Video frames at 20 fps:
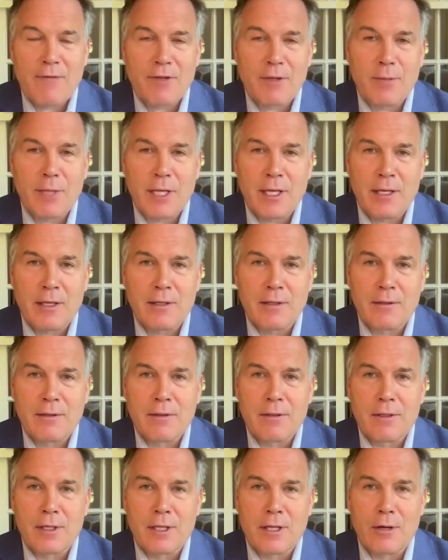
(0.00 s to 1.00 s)
have to be,
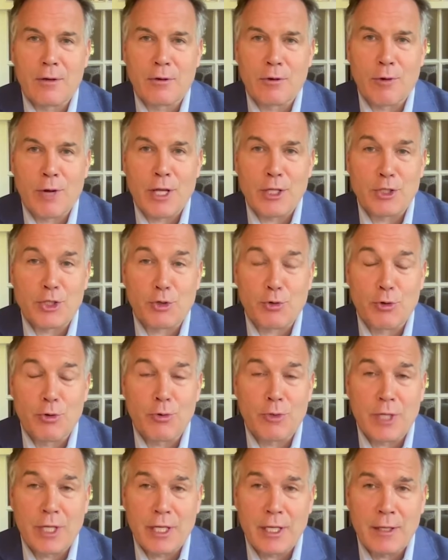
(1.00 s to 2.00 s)
you know, great
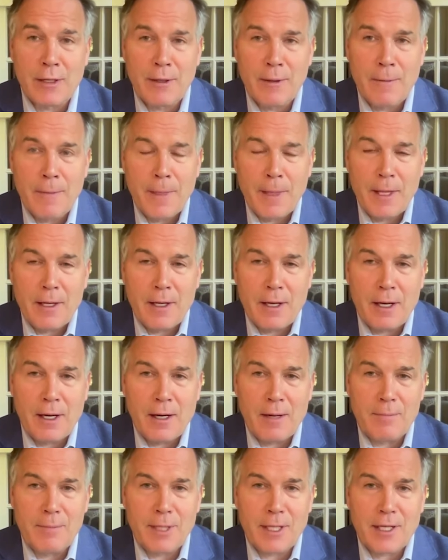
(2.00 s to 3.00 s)
scrutiny
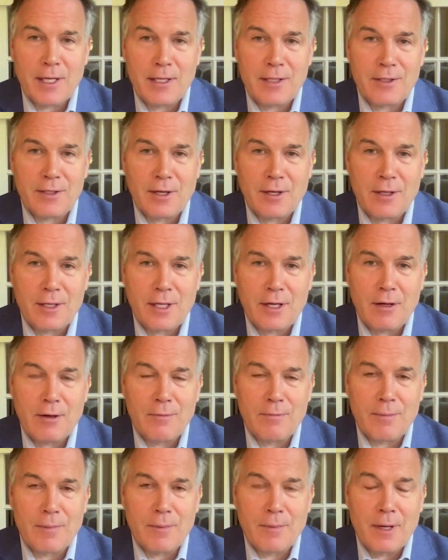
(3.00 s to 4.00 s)

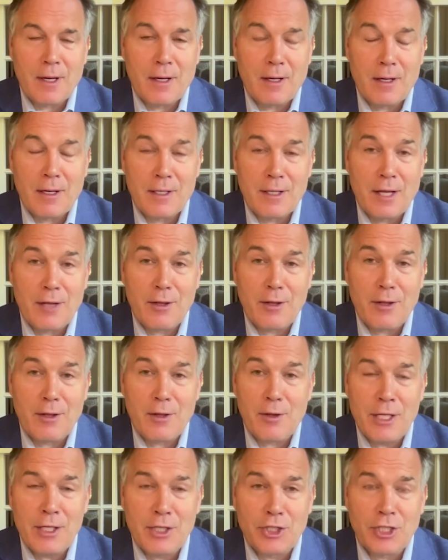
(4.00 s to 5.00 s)
another
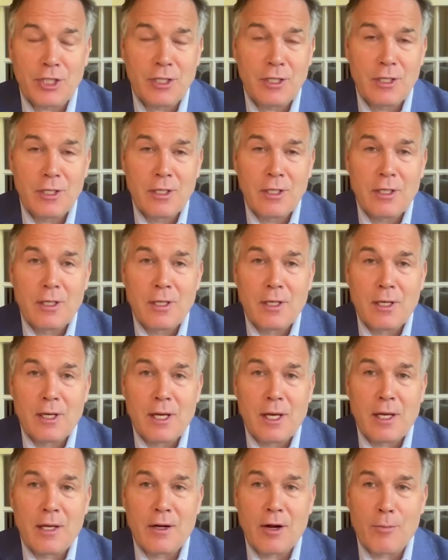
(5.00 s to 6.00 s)
inch
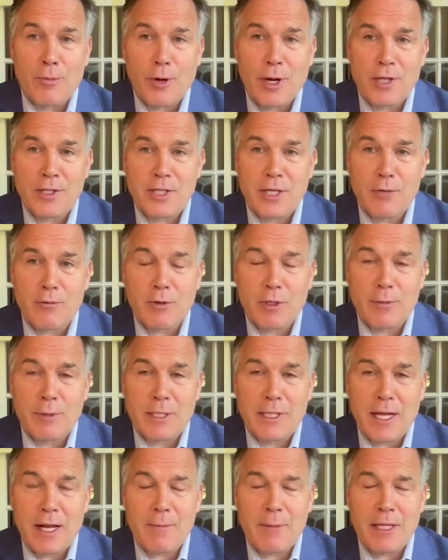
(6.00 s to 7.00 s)
and our president would have been